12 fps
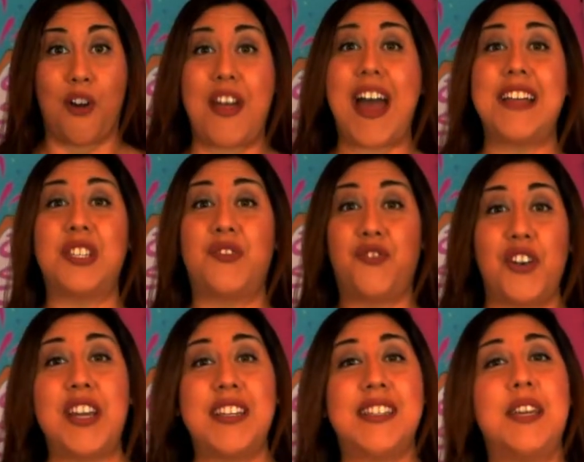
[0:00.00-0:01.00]
that's
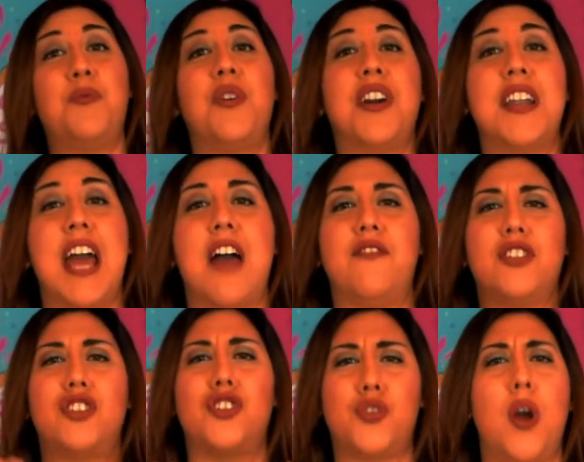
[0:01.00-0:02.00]
freezing, we're gonna have a
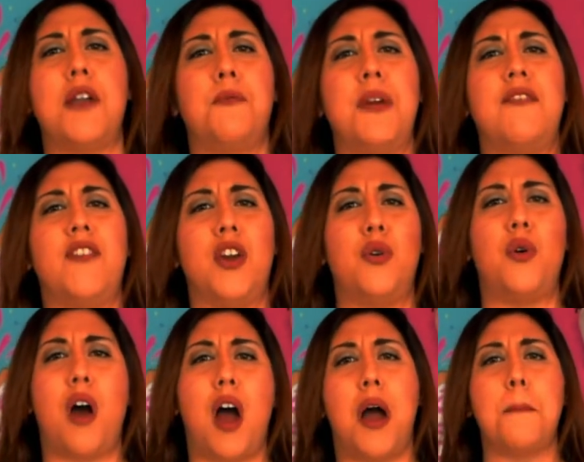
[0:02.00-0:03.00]
short review
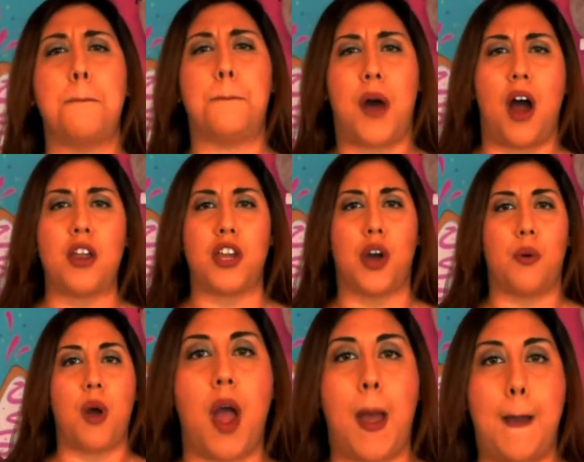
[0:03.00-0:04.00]
on Ponyo.
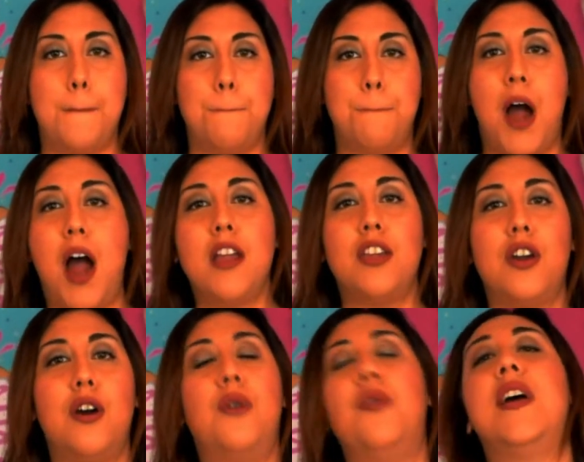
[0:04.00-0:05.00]

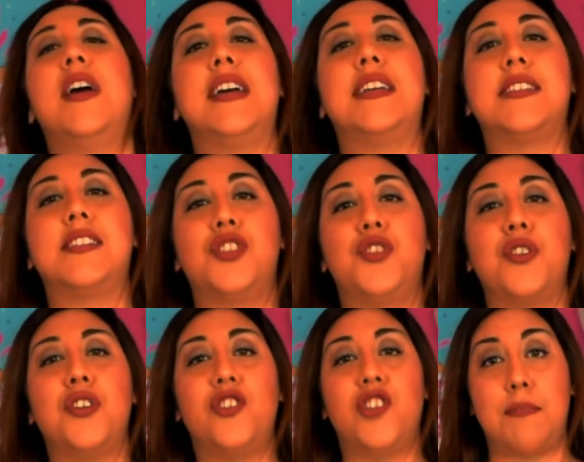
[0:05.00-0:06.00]
Ponyo is a
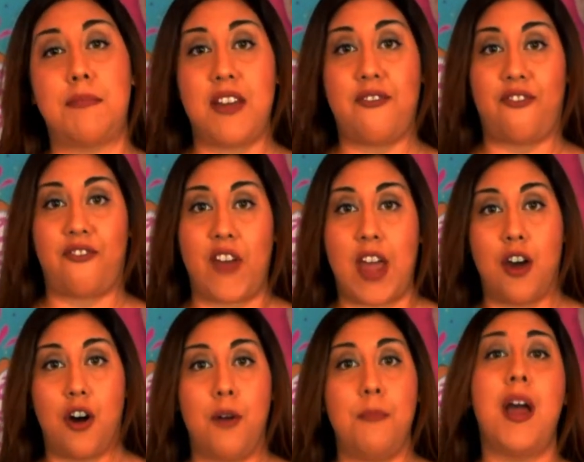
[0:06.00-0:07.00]
Studio Ghibli
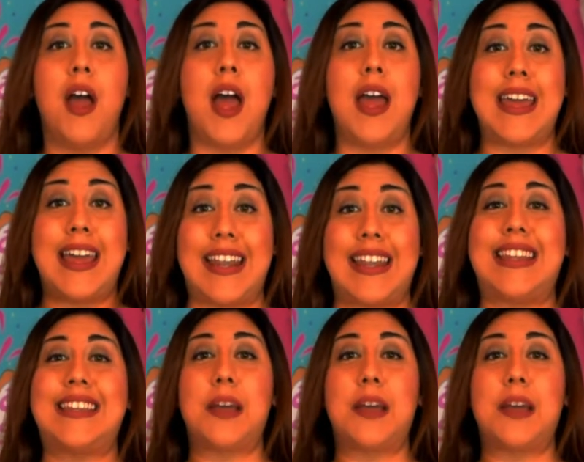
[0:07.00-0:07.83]
film and it is